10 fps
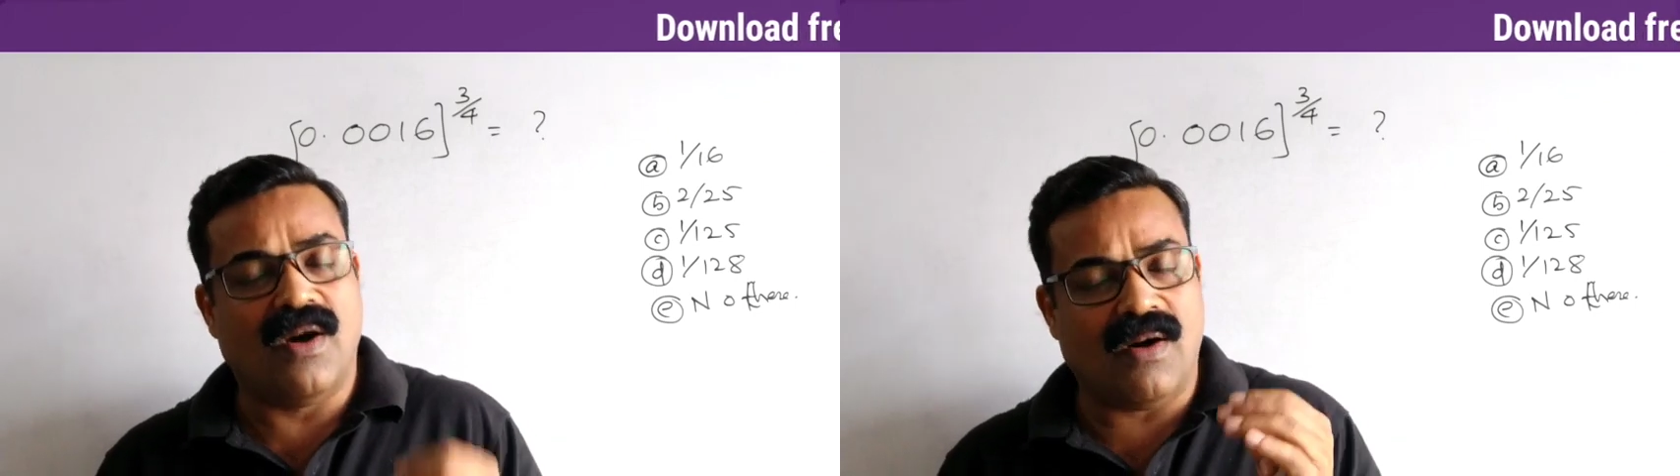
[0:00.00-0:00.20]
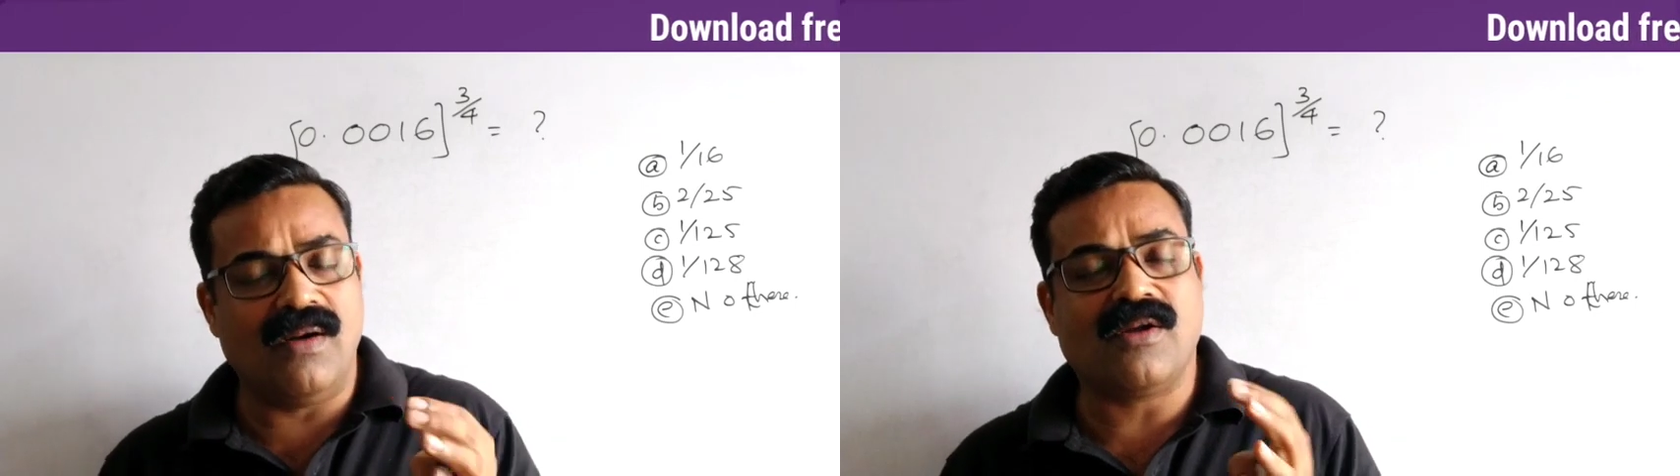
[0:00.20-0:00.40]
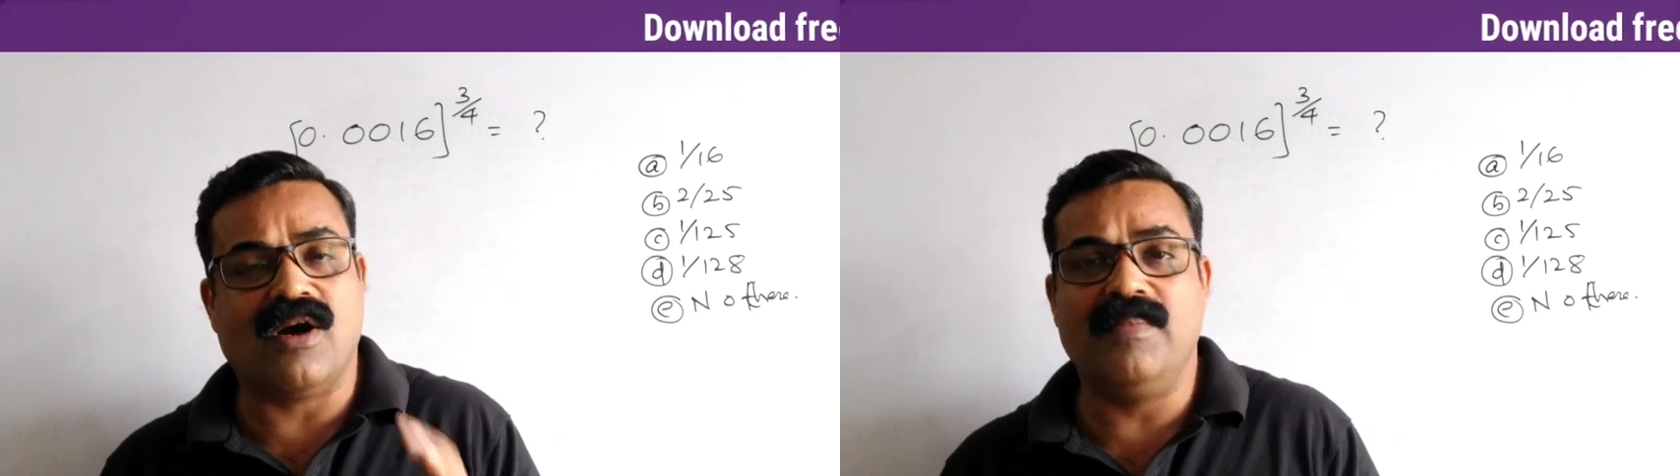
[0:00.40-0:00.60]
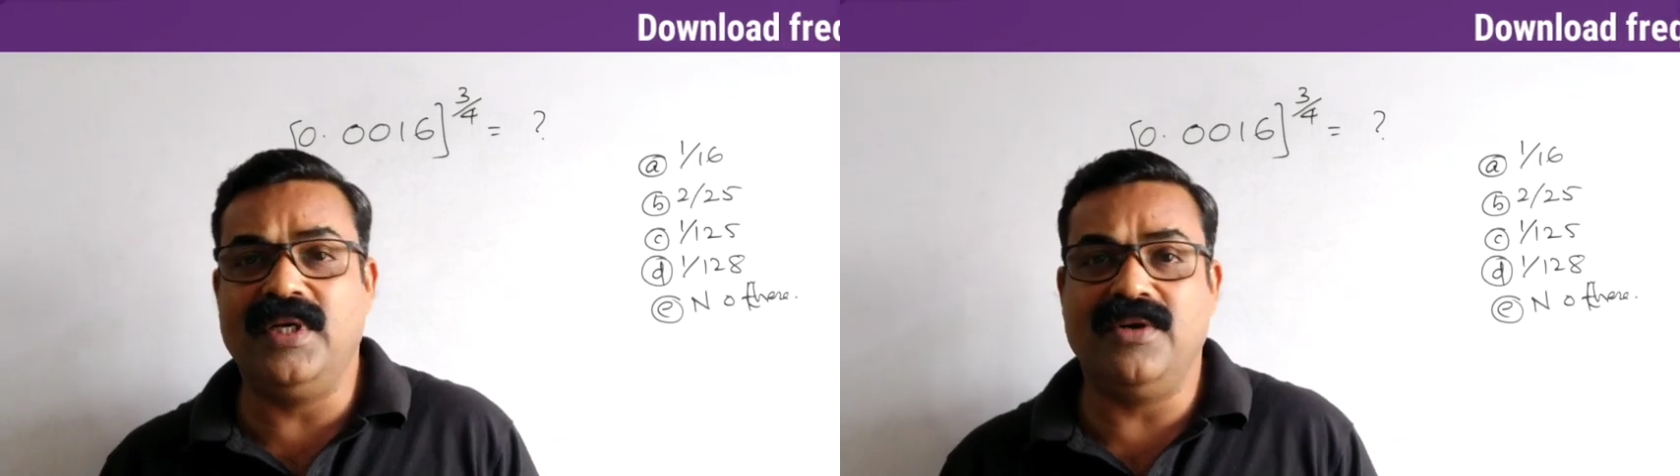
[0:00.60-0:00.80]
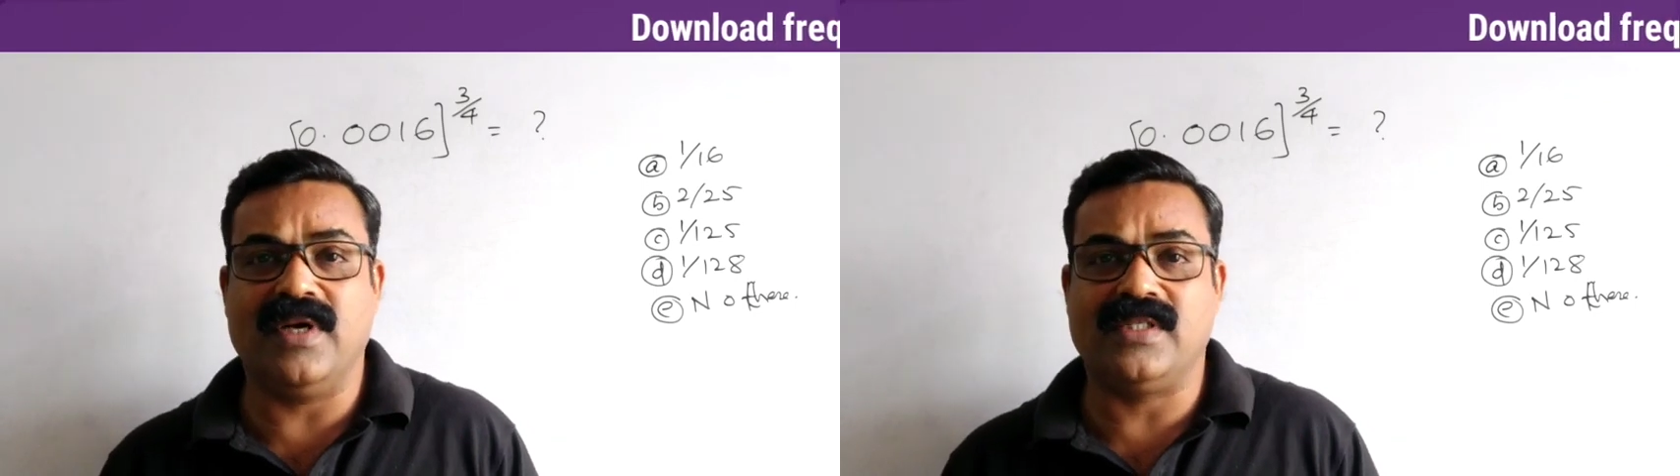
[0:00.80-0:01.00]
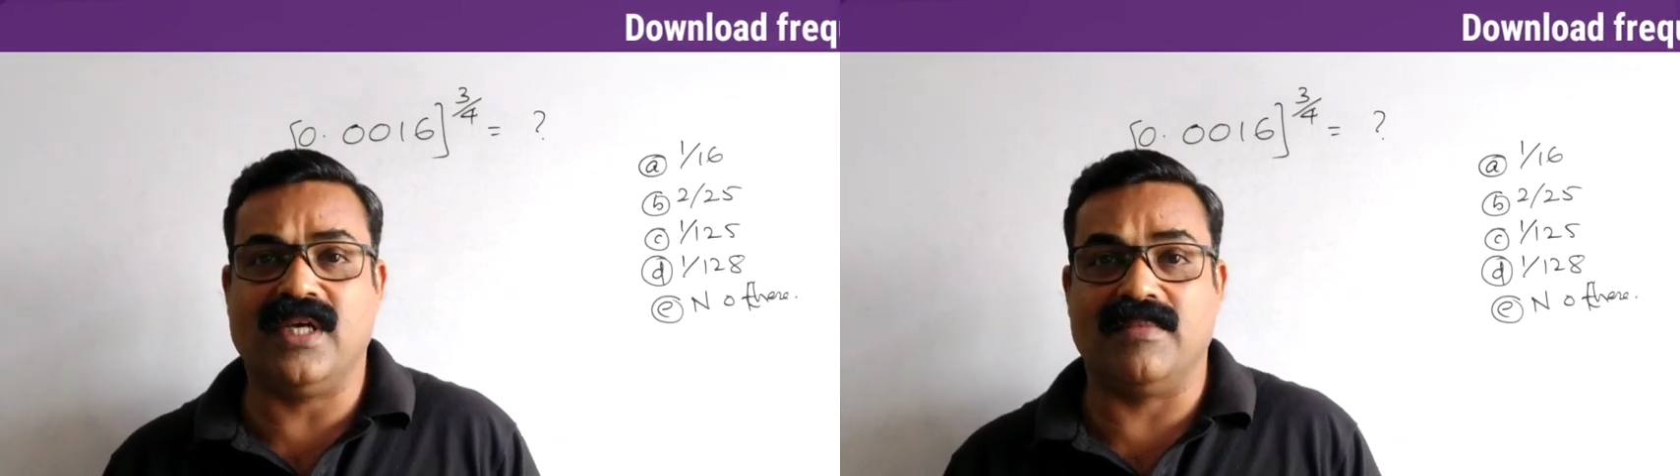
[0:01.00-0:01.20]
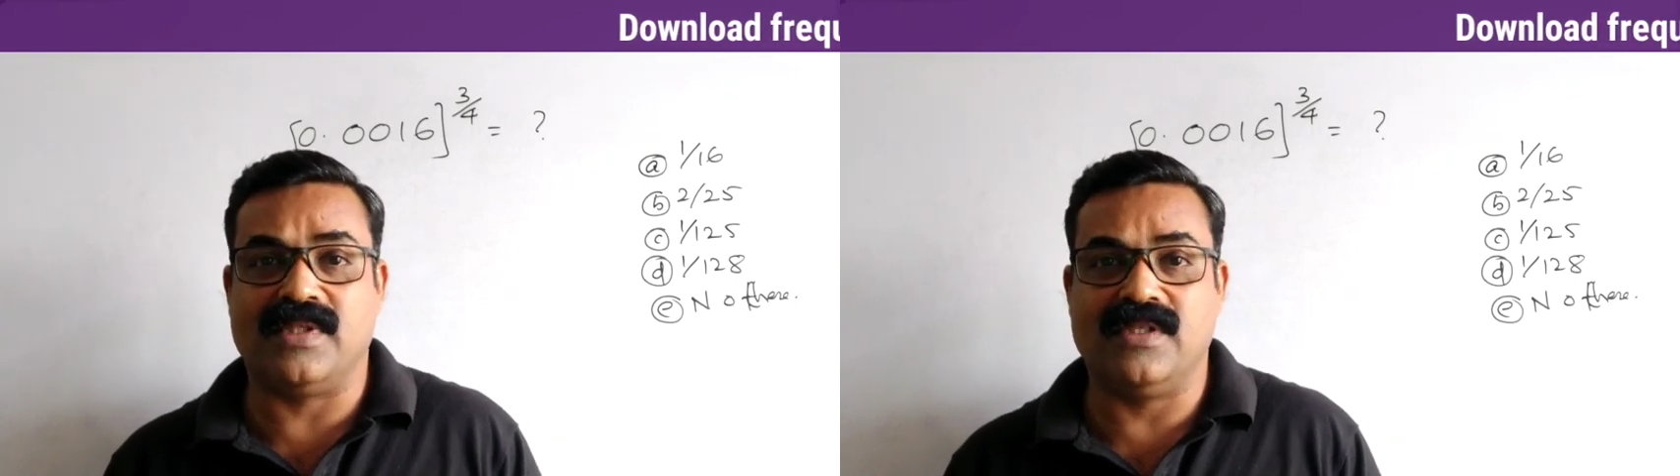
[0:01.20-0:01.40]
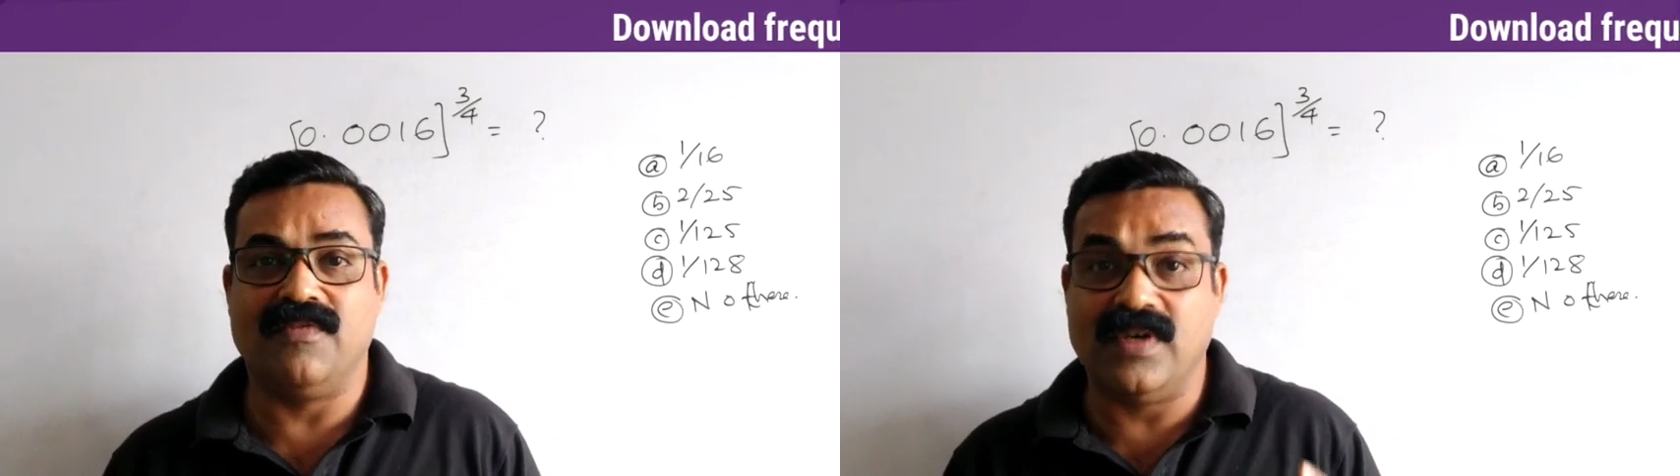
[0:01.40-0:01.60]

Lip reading: all competitive exams